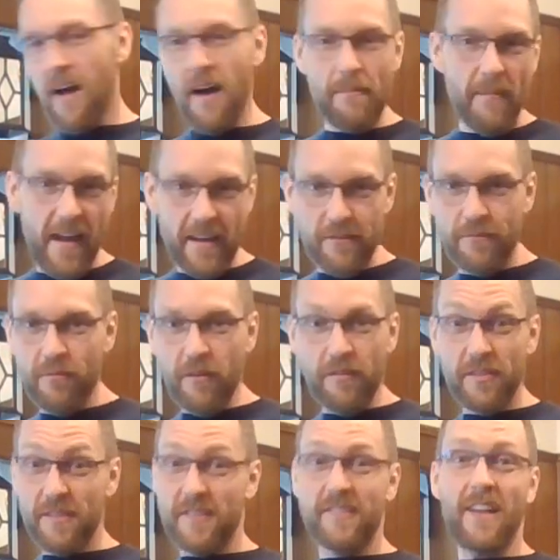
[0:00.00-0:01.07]
I'm back and
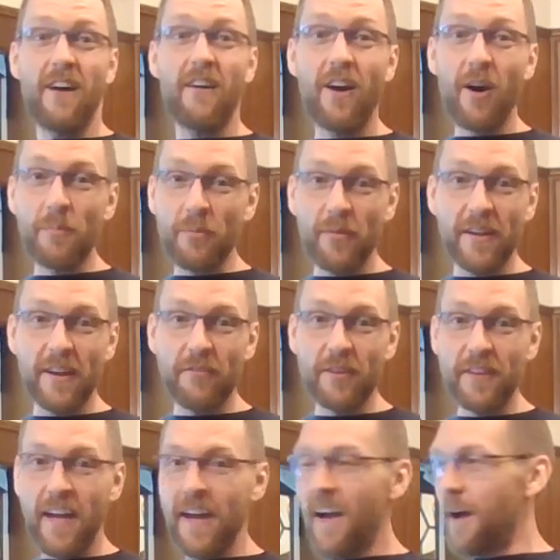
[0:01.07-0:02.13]
forth. This is how I operate every
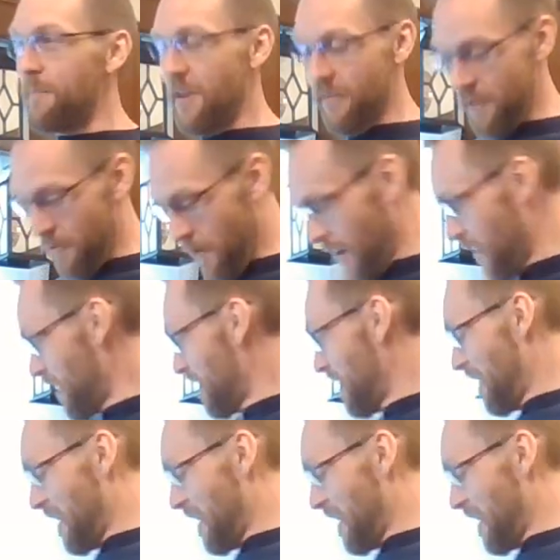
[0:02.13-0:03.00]
day. I'm everywhere.